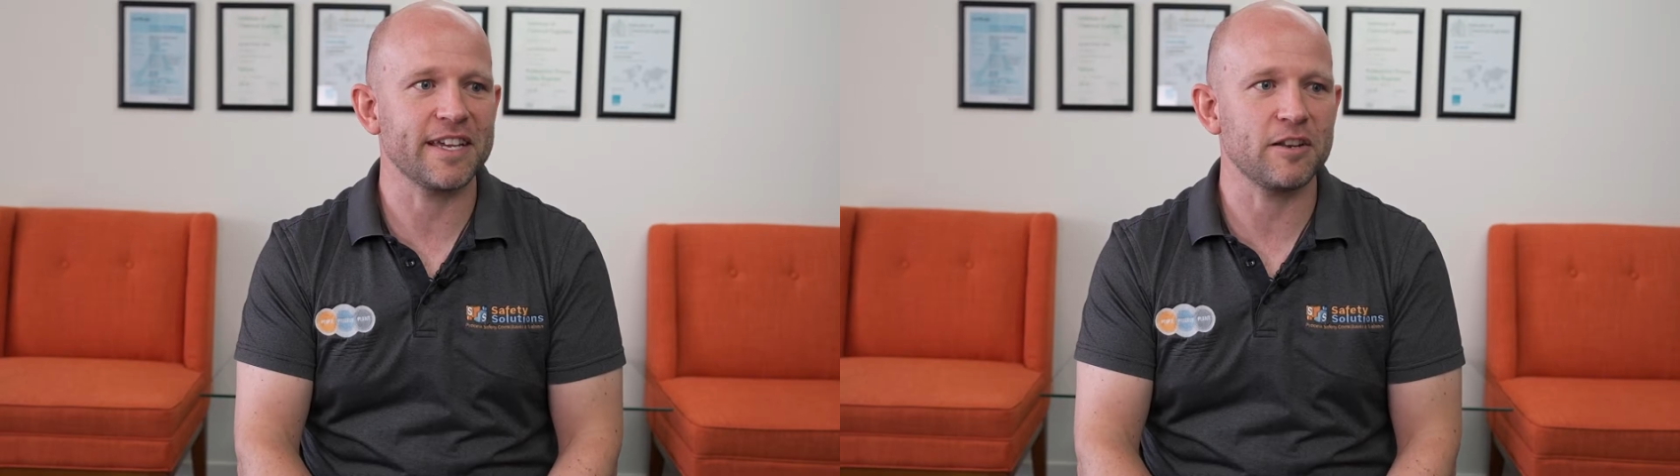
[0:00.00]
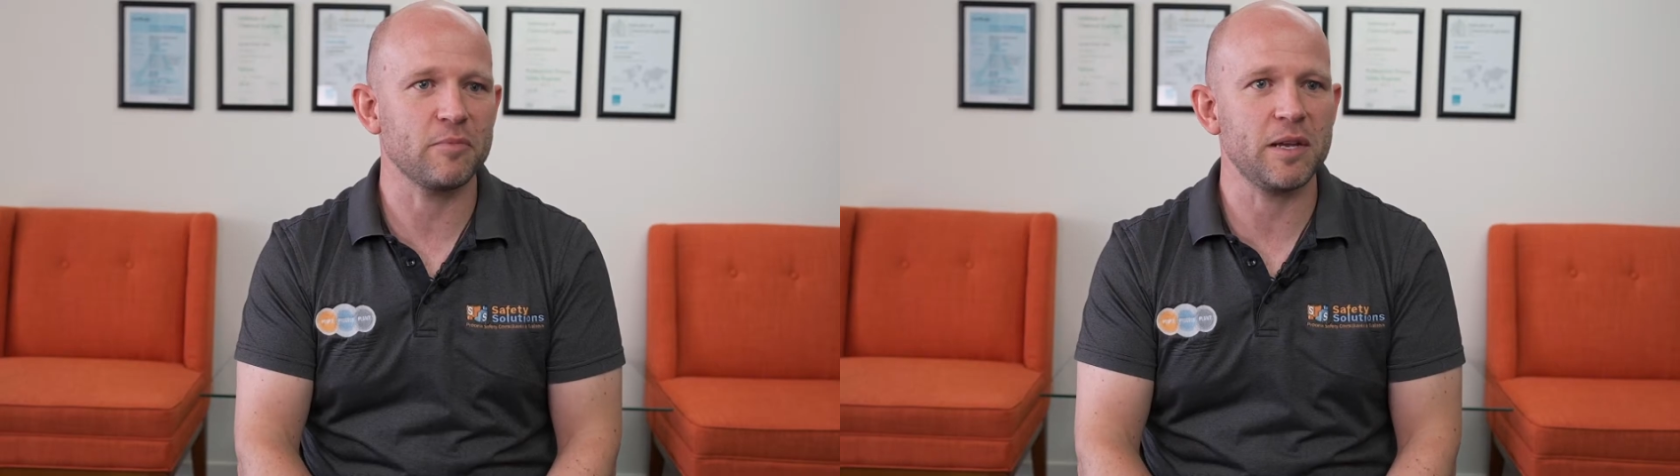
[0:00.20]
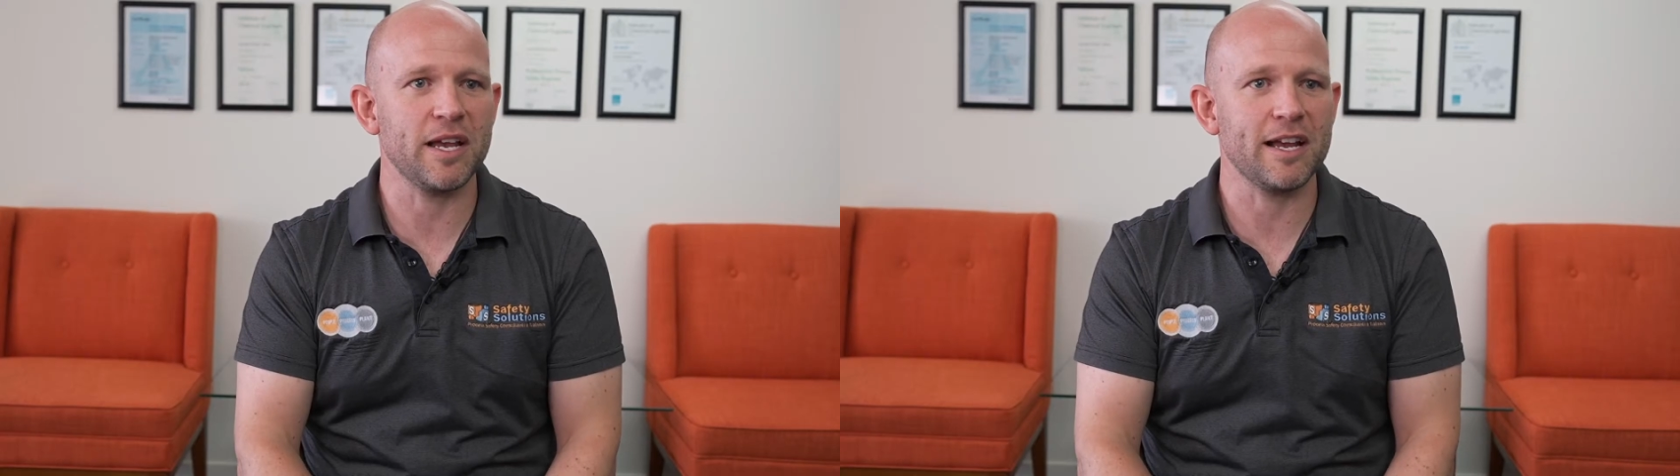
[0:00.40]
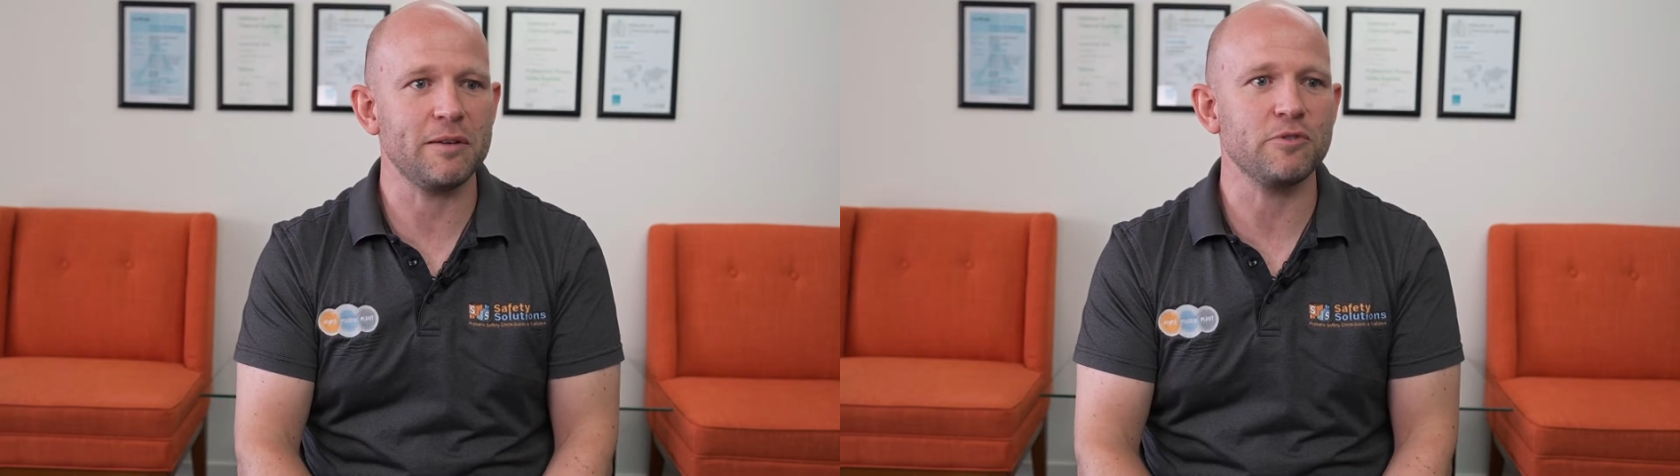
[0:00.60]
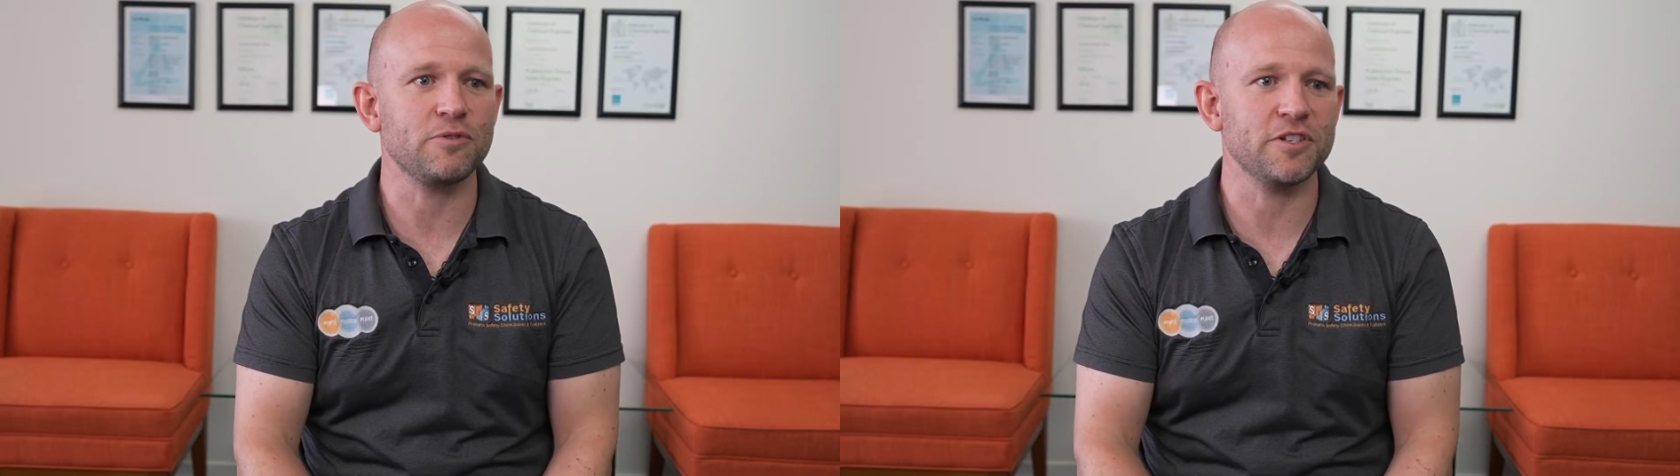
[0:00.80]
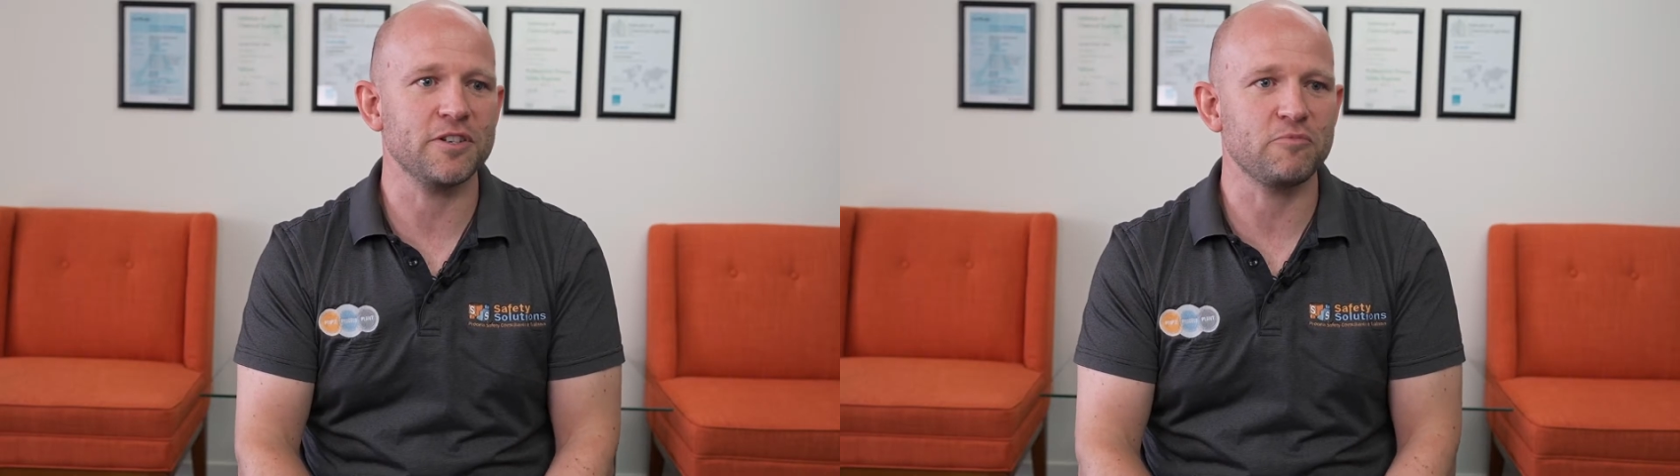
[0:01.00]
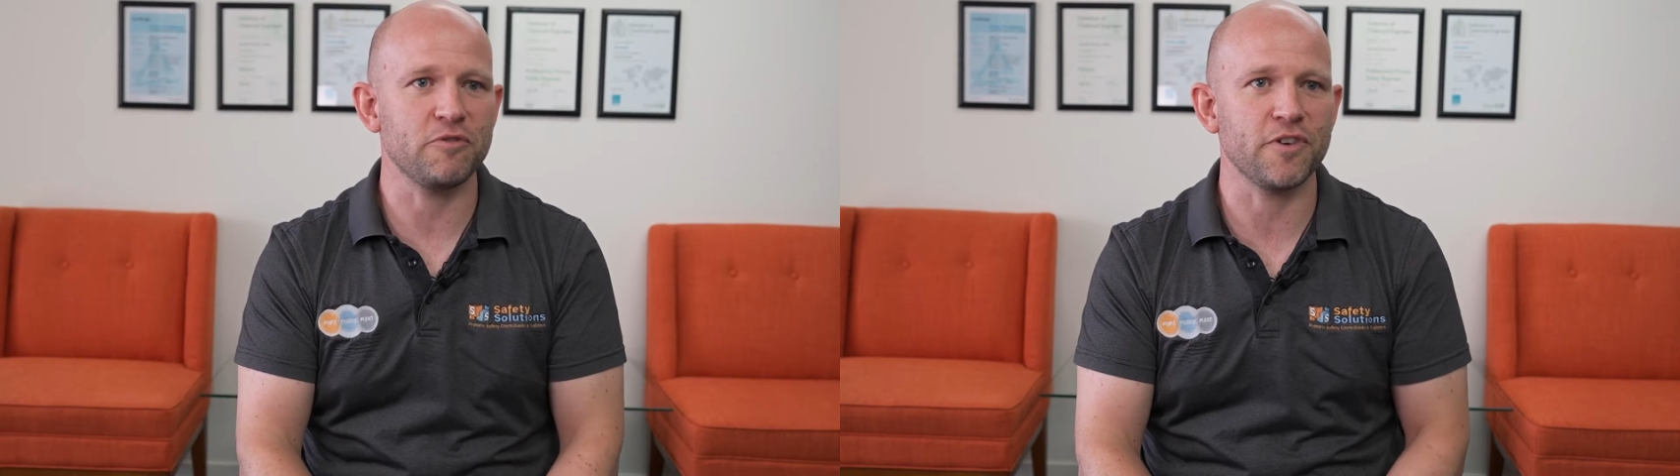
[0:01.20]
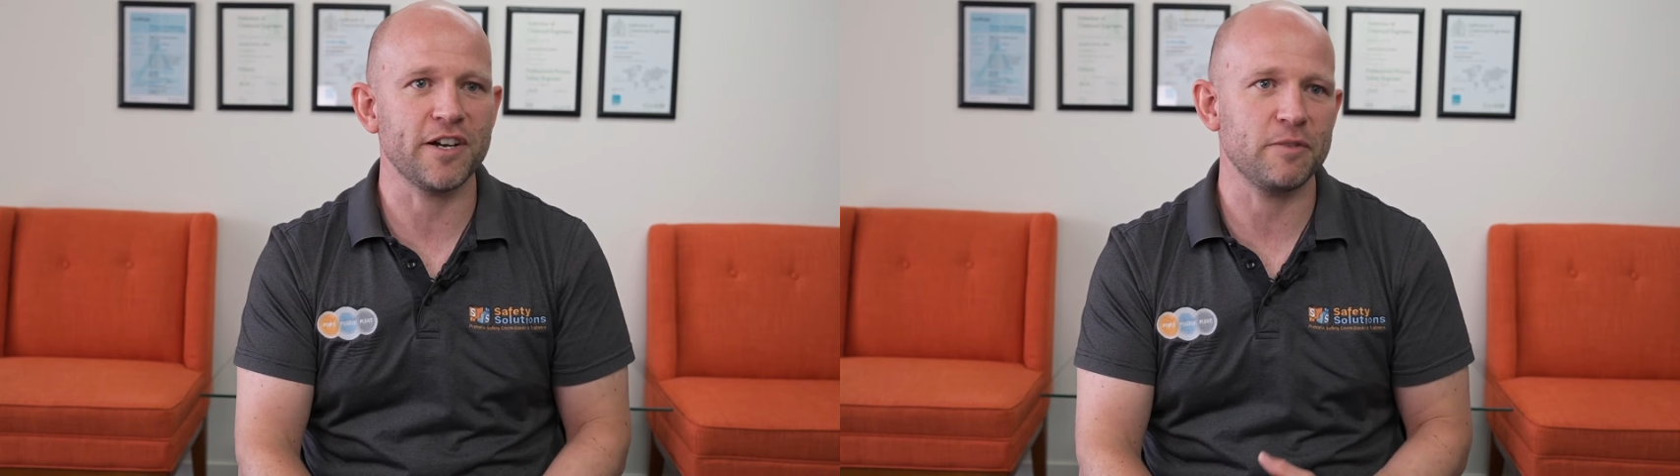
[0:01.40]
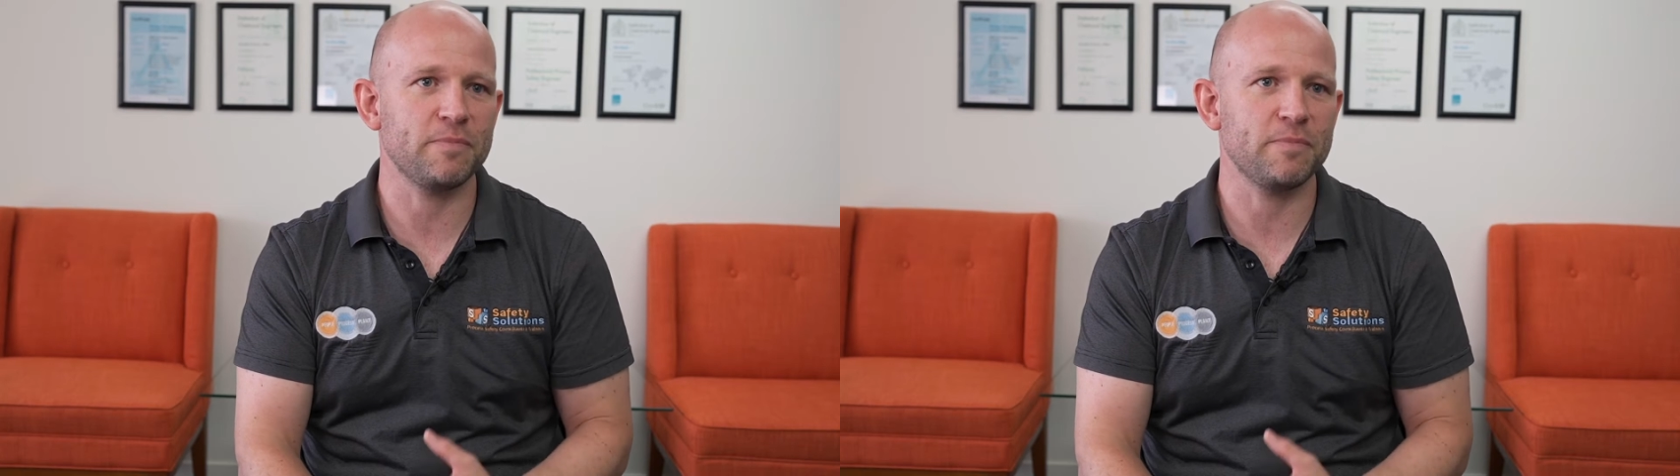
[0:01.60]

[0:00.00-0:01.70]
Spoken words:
going to be able to provide the